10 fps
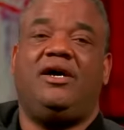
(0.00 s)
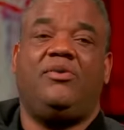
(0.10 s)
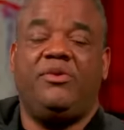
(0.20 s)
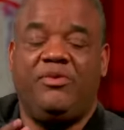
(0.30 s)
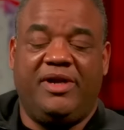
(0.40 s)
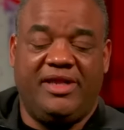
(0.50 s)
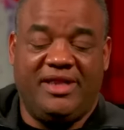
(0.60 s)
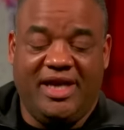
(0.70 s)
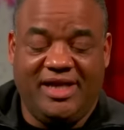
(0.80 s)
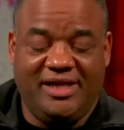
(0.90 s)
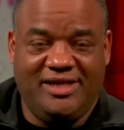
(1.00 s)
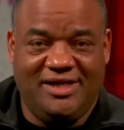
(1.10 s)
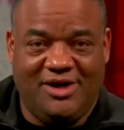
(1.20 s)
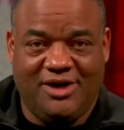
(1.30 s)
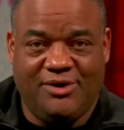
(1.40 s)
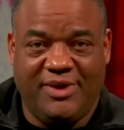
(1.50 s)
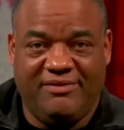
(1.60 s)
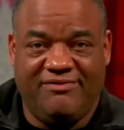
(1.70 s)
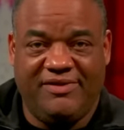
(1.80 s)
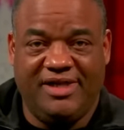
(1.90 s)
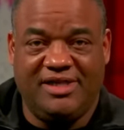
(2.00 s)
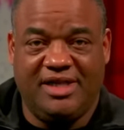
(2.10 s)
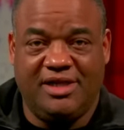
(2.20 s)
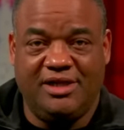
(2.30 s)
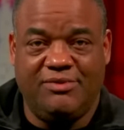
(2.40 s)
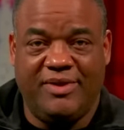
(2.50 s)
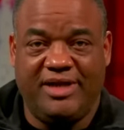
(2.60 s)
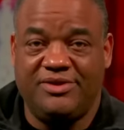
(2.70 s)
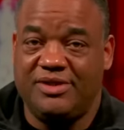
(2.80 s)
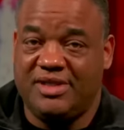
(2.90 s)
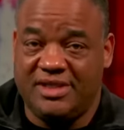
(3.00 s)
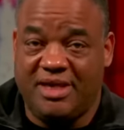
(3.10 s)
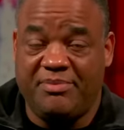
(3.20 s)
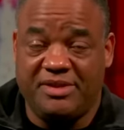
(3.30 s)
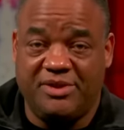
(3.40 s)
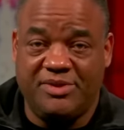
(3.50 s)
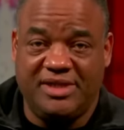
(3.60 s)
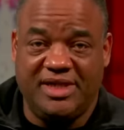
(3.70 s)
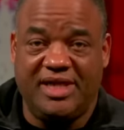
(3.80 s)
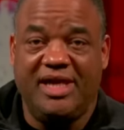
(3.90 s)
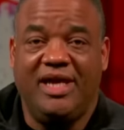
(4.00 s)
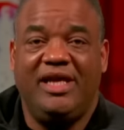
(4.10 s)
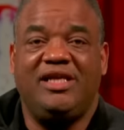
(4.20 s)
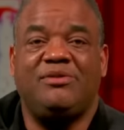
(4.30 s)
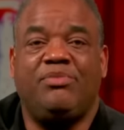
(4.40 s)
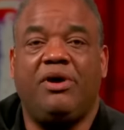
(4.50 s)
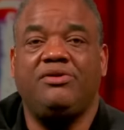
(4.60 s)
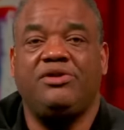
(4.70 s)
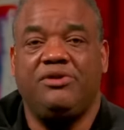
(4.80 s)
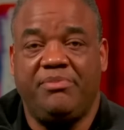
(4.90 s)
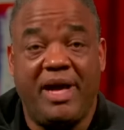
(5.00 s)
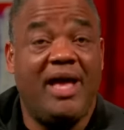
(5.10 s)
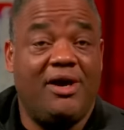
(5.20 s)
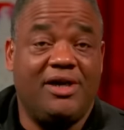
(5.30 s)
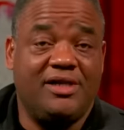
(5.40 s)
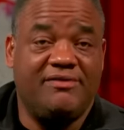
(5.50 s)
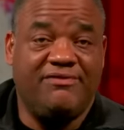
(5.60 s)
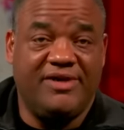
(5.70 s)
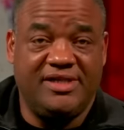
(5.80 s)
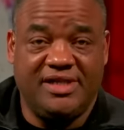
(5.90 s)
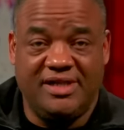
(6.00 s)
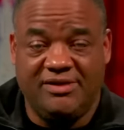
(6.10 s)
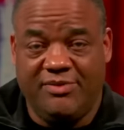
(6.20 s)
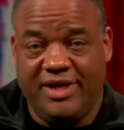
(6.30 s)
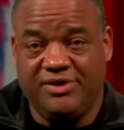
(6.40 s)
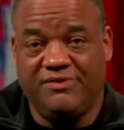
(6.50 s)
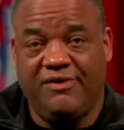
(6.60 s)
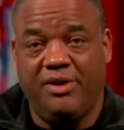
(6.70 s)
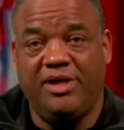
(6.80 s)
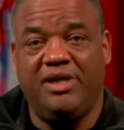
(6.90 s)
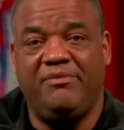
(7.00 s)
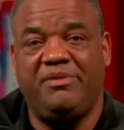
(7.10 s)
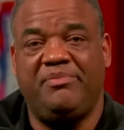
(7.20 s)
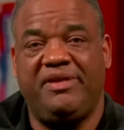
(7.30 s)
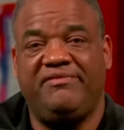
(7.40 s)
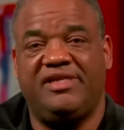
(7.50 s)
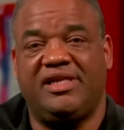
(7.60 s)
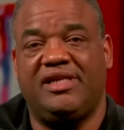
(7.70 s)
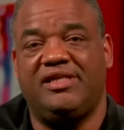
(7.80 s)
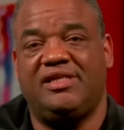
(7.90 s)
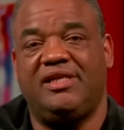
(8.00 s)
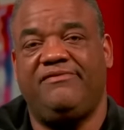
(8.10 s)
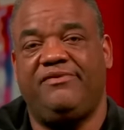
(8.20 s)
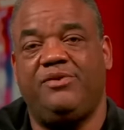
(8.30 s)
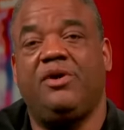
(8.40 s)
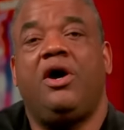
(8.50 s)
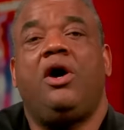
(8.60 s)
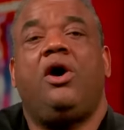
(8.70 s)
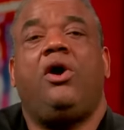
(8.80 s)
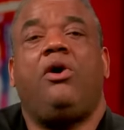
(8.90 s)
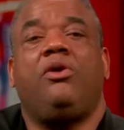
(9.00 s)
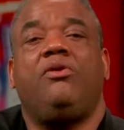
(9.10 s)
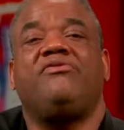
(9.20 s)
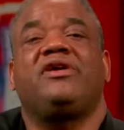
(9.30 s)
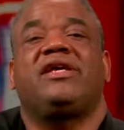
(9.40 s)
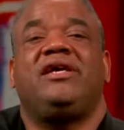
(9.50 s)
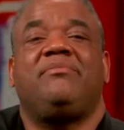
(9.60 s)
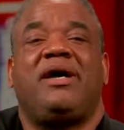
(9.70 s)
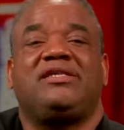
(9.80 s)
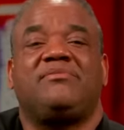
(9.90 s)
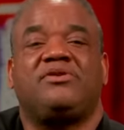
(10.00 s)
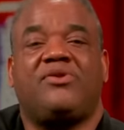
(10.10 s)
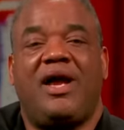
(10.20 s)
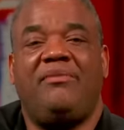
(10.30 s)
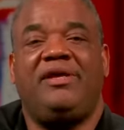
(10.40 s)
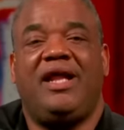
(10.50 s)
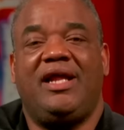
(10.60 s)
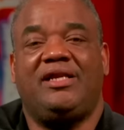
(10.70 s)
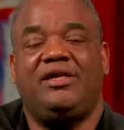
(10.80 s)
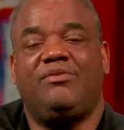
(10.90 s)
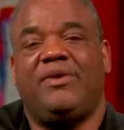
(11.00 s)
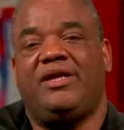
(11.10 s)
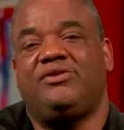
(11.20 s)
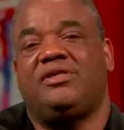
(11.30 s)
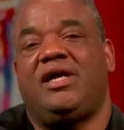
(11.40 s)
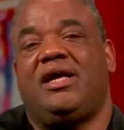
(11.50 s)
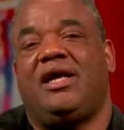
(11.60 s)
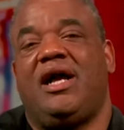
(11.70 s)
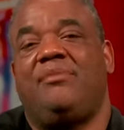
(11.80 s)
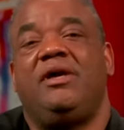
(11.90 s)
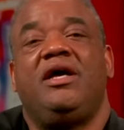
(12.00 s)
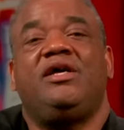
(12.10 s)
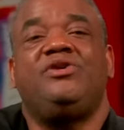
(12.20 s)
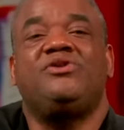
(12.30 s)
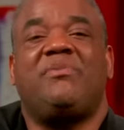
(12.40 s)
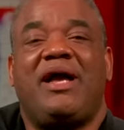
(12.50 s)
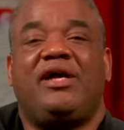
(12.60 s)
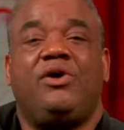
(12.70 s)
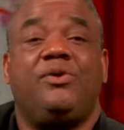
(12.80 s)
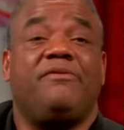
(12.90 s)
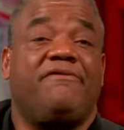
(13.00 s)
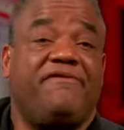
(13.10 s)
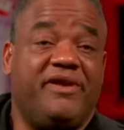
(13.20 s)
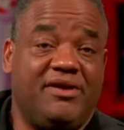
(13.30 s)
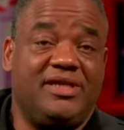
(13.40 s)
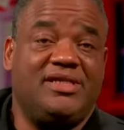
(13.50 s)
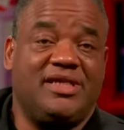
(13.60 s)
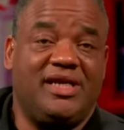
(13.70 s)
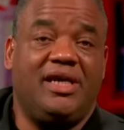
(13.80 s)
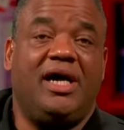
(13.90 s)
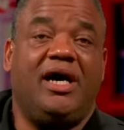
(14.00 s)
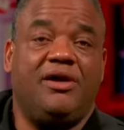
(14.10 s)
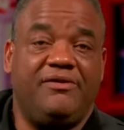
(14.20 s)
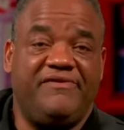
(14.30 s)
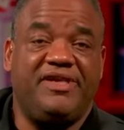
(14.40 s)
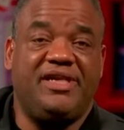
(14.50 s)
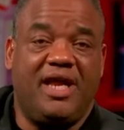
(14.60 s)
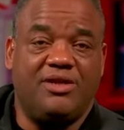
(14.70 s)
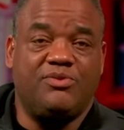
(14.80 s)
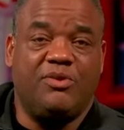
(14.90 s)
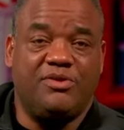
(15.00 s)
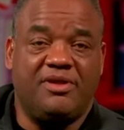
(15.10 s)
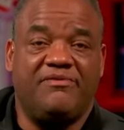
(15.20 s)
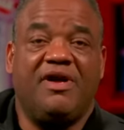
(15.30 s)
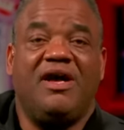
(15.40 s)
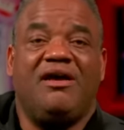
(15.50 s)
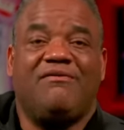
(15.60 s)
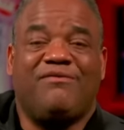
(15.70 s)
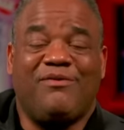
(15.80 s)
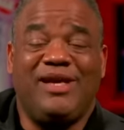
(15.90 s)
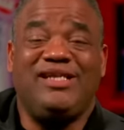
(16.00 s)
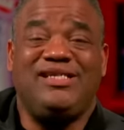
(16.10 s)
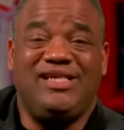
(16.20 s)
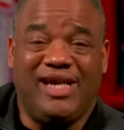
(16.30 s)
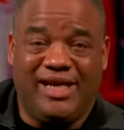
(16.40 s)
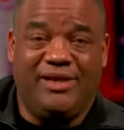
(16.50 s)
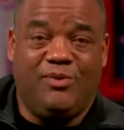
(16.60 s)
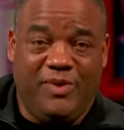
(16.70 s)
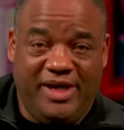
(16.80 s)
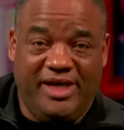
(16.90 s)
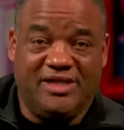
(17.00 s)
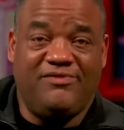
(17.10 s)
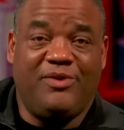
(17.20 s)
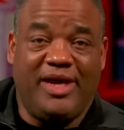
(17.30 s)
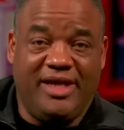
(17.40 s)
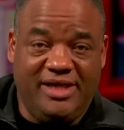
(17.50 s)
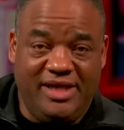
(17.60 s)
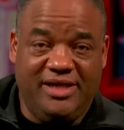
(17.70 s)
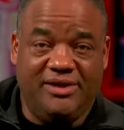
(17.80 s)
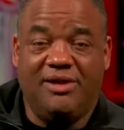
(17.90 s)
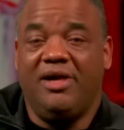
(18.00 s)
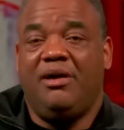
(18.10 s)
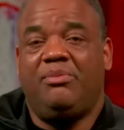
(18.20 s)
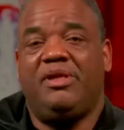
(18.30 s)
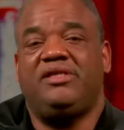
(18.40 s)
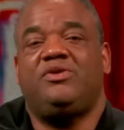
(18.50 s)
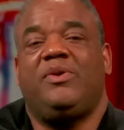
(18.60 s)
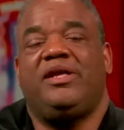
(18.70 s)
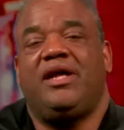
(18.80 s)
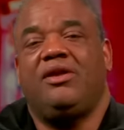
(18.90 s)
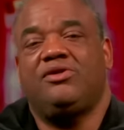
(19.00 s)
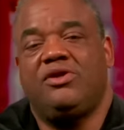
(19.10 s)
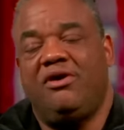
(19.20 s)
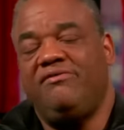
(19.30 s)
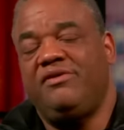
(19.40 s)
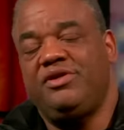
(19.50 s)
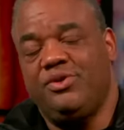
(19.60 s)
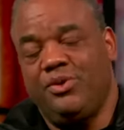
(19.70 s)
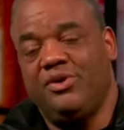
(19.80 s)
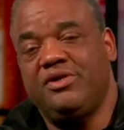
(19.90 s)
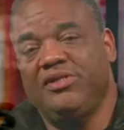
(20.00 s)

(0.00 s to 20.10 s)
We want to thank our great friends at Good Ranchers. This episode today is brought to you by our good friends at Good Ranchers. Fall in love with beef, chicken, and seafood all over again by subscribing at goodranchers.com. Use my code FEARLESS to get $150 worth of free chicken wings for a year, plus $20 off your